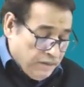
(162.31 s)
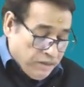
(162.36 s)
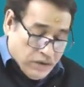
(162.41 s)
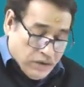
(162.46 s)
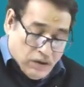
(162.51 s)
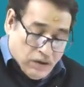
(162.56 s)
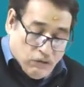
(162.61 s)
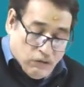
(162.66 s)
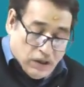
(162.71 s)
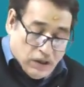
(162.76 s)

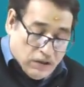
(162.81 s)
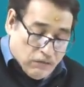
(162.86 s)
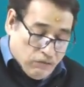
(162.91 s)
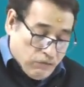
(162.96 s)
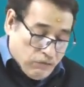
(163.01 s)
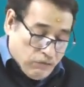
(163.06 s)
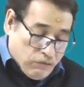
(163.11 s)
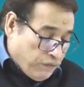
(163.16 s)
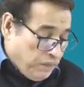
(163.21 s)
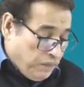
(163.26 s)
What is
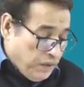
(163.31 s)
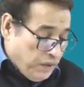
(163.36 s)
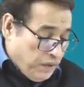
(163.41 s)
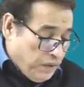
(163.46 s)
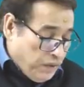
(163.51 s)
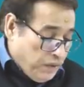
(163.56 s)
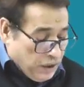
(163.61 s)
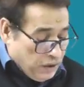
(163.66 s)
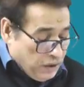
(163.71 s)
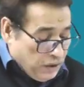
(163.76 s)
what we mean
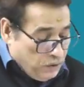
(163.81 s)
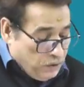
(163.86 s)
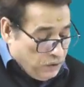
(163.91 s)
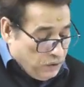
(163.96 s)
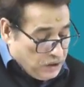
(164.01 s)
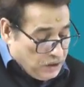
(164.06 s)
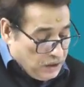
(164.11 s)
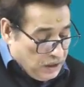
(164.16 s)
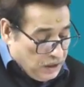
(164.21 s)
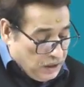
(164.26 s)
by
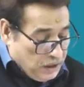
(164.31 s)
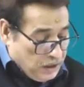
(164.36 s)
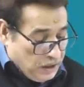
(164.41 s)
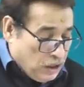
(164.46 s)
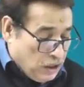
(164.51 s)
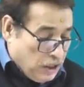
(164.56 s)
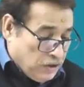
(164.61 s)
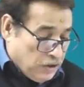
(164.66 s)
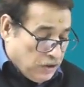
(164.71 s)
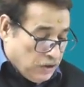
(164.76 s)
goods in
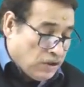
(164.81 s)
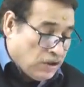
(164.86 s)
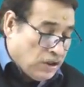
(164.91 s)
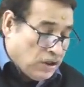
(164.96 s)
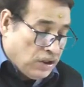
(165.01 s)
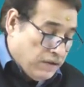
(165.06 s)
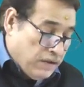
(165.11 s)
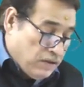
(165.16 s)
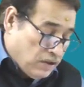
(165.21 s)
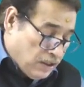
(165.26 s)
transit?
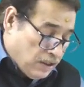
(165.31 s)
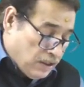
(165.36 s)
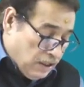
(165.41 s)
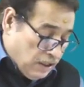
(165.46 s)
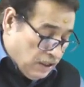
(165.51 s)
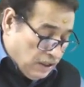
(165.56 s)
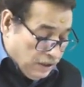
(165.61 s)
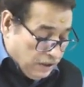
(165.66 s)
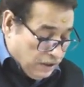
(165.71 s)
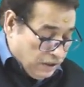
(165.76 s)
See
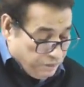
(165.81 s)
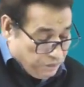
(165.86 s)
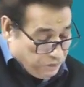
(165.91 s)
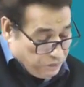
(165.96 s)
here.